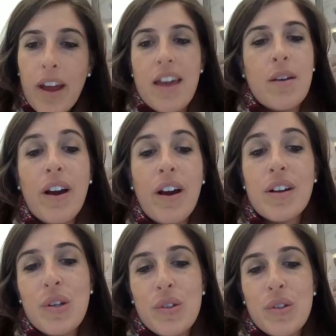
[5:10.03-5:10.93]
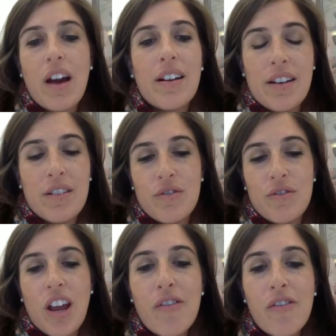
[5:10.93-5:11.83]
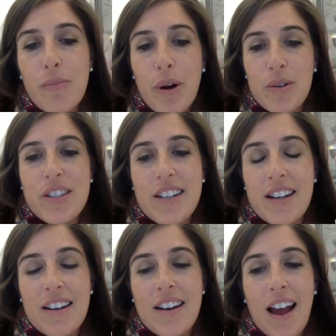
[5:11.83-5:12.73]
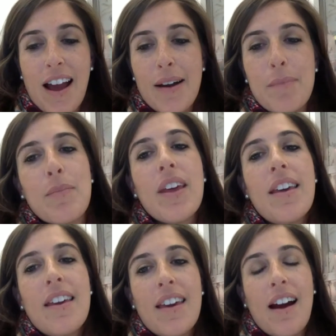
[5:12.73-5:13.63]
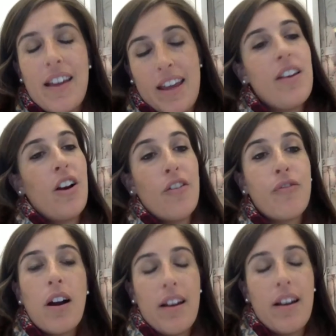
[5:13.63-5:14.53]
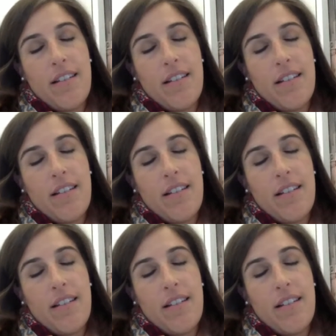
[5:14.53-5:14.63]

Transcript: I think we also saw it, and Jennifer posted in our form